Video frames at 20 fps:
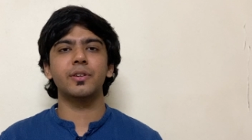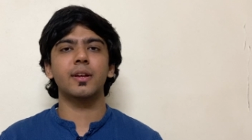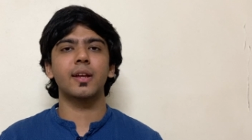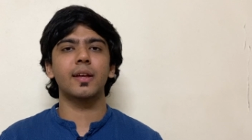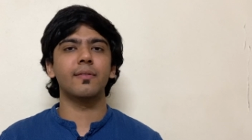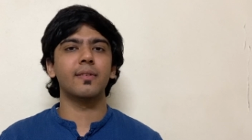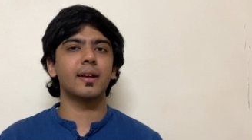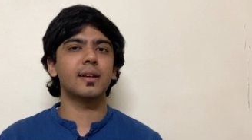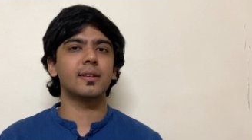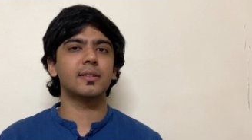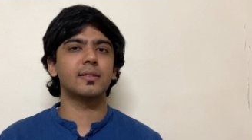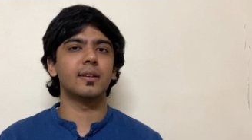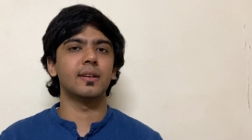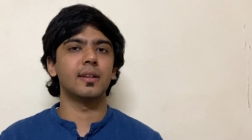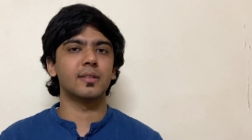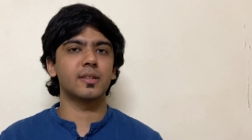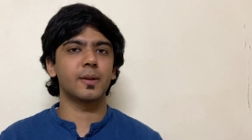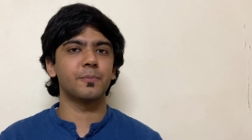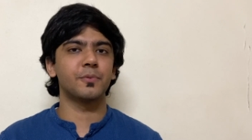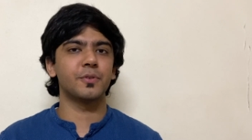giving us the
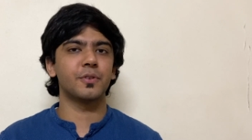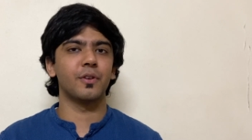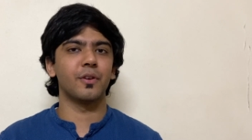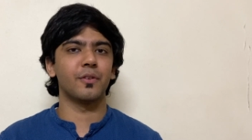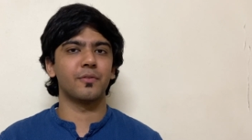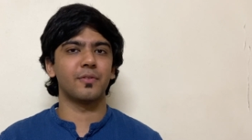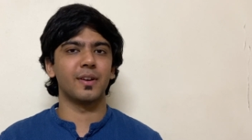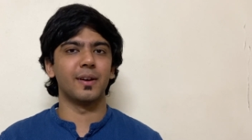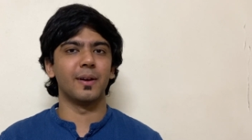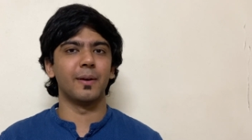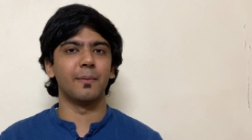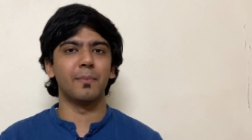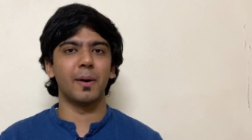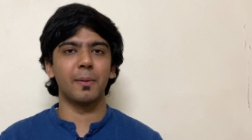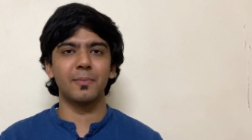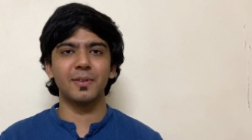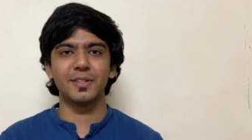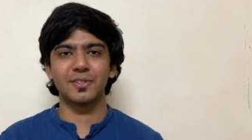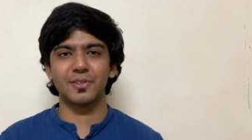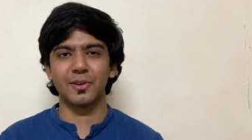description of a
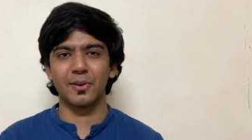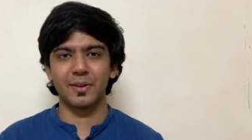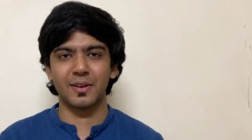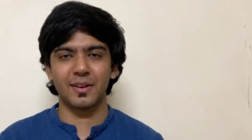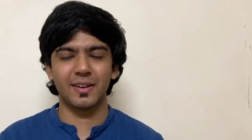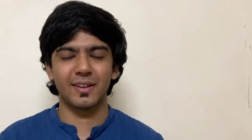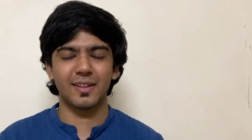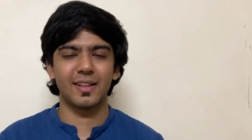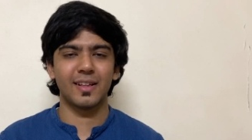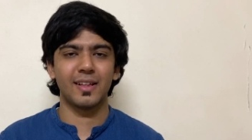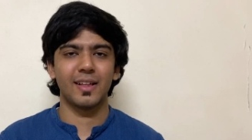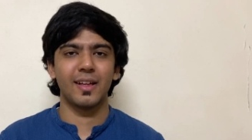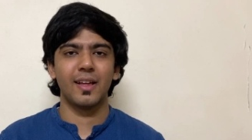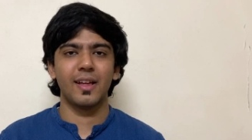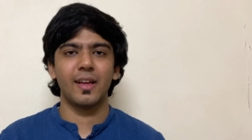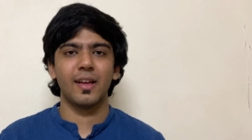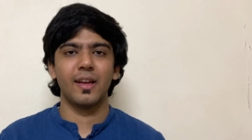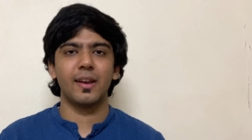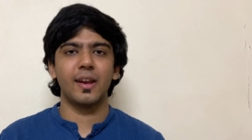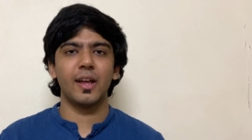bubble sort.
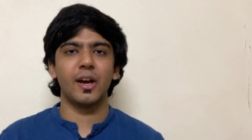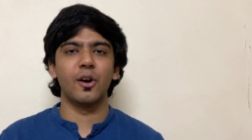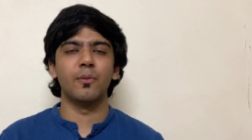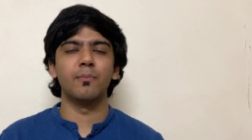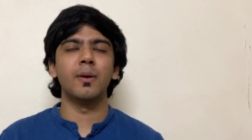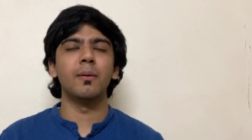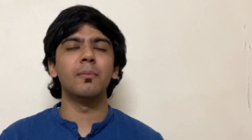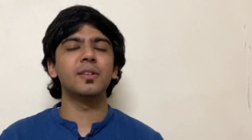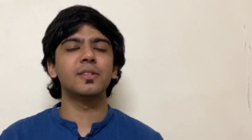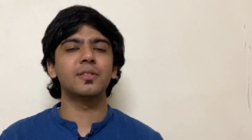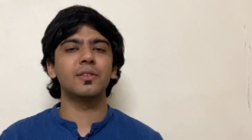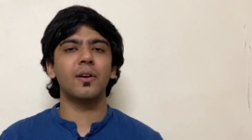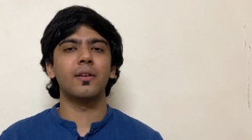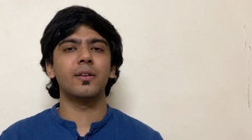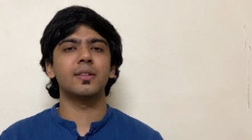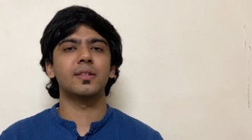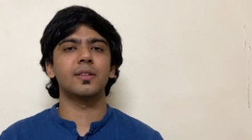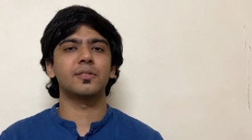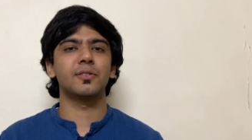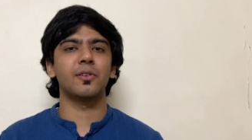Now, bubble sort
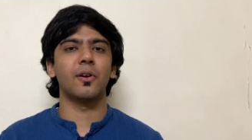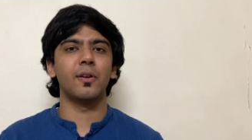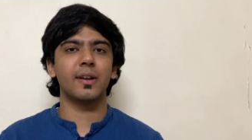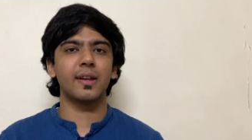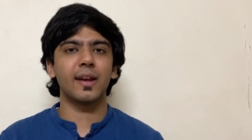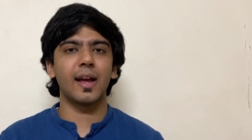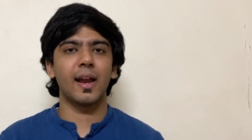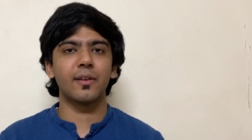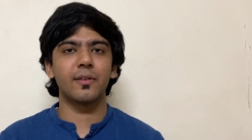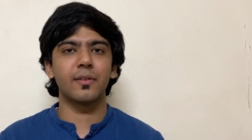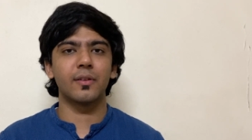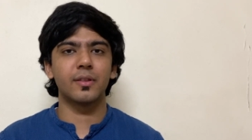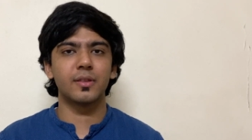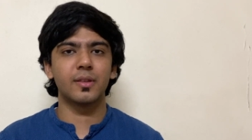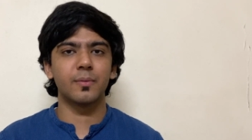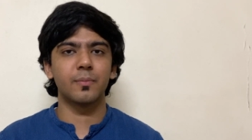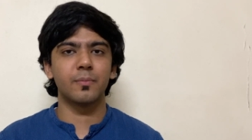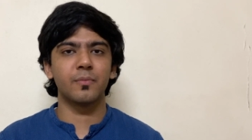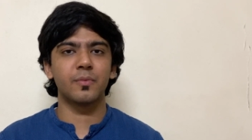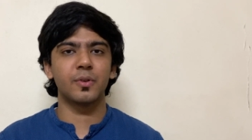is a sorting
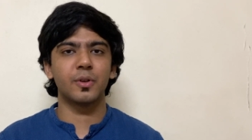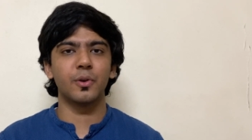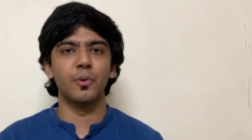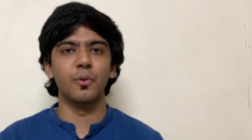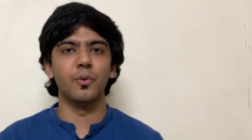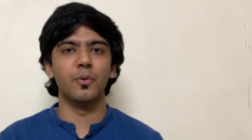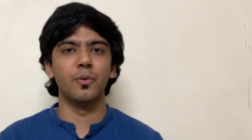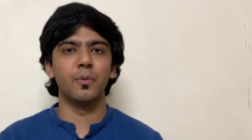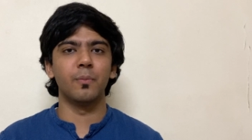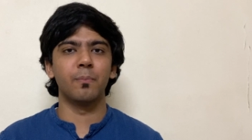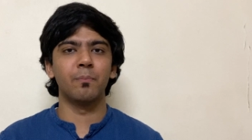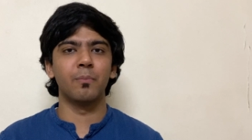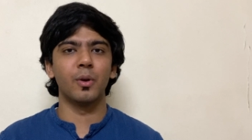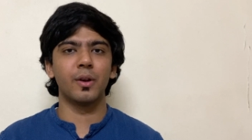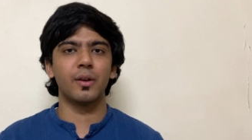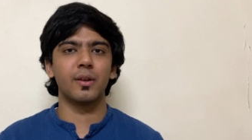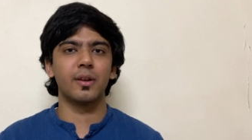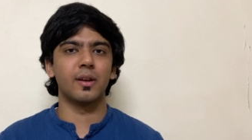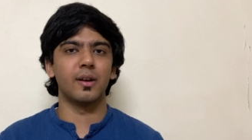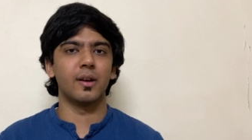algorithm to
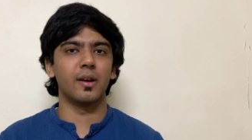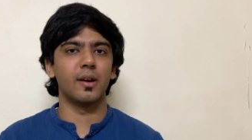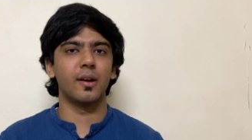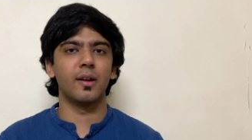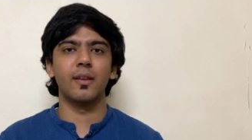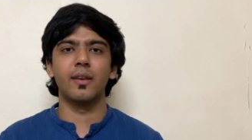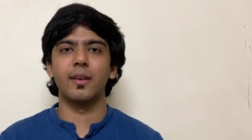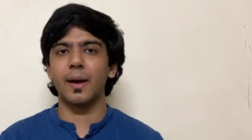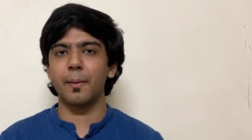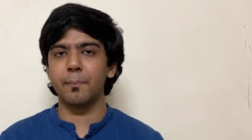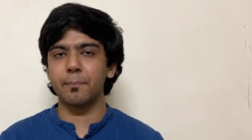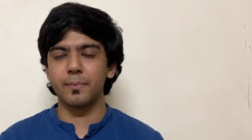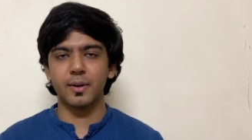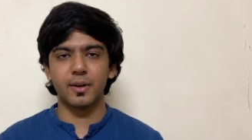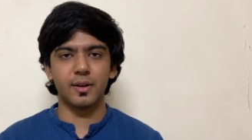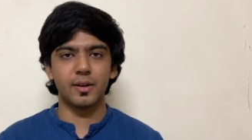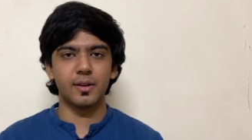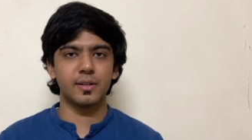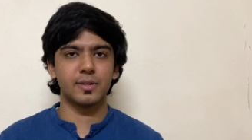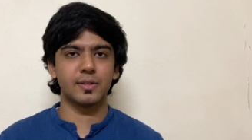put
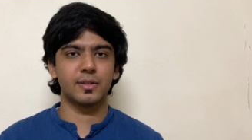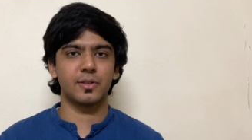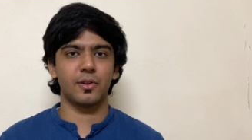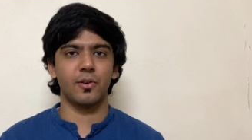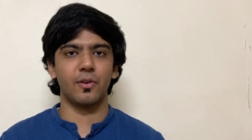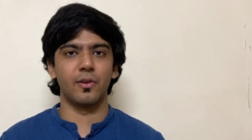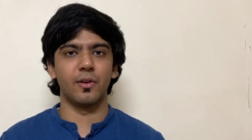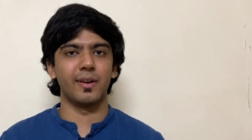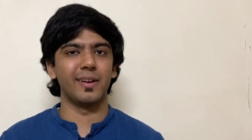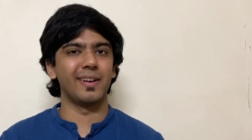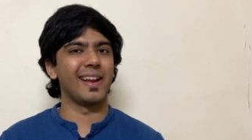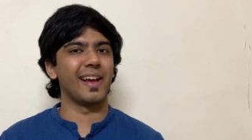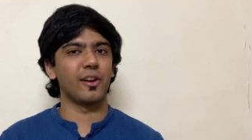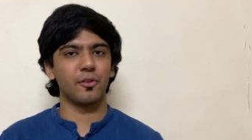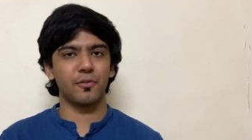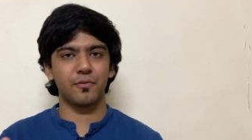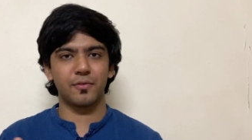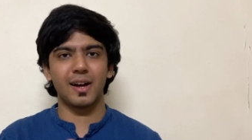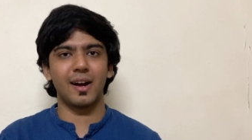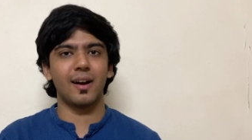numbers or a deck
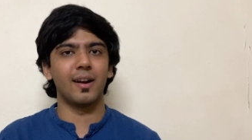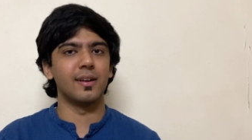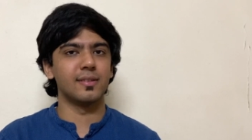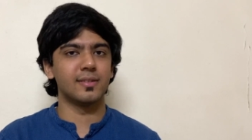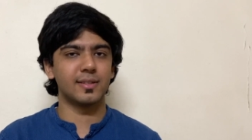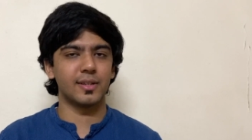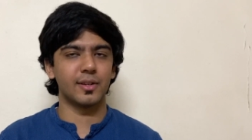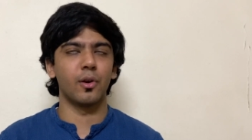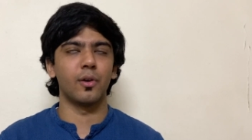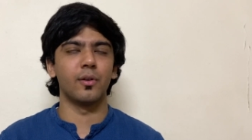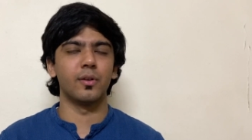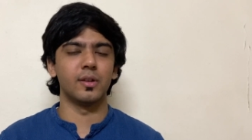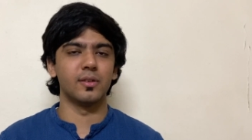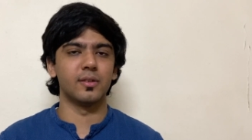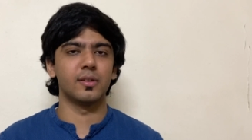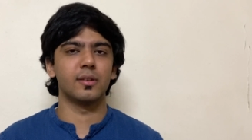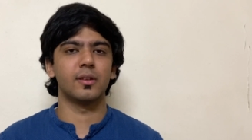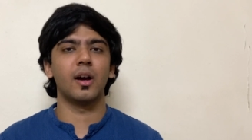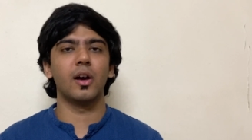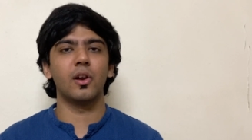of cards in order,
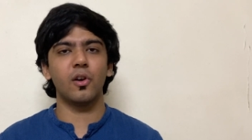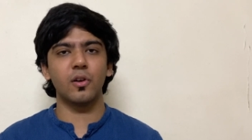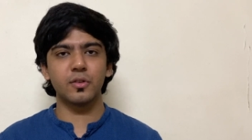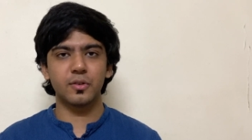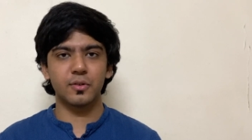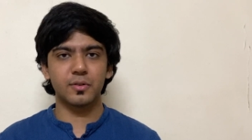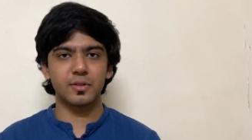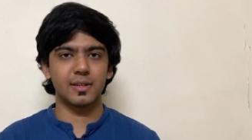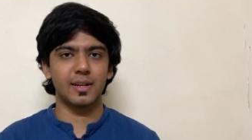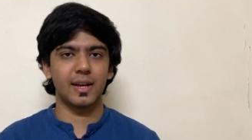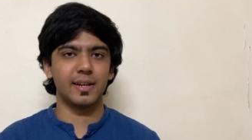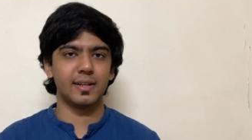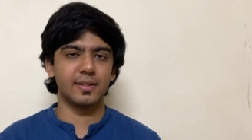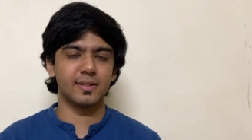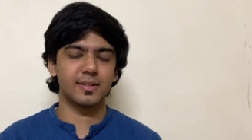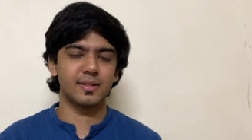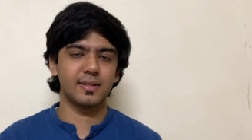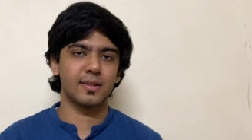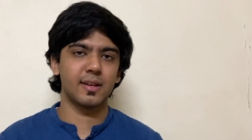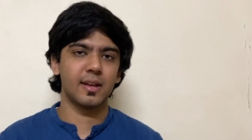along those
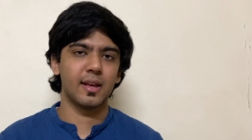lines.